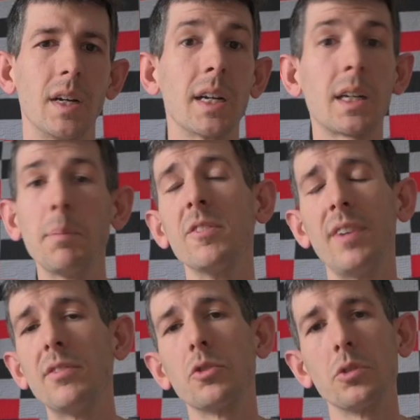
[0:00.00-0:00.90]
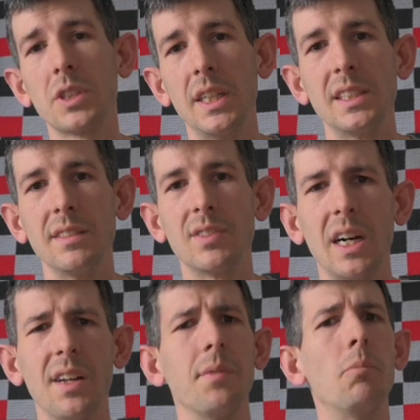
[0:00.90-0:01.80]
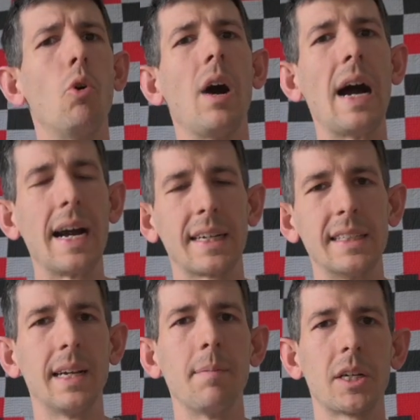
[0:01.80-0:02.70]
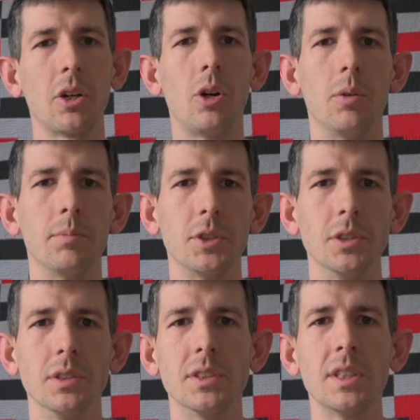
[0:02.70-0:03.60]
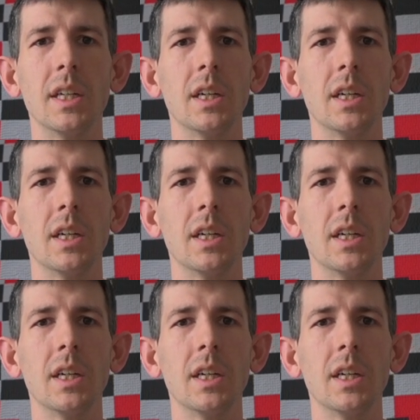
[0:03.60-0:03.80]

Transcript: A couple of other alternatives are the more academic options,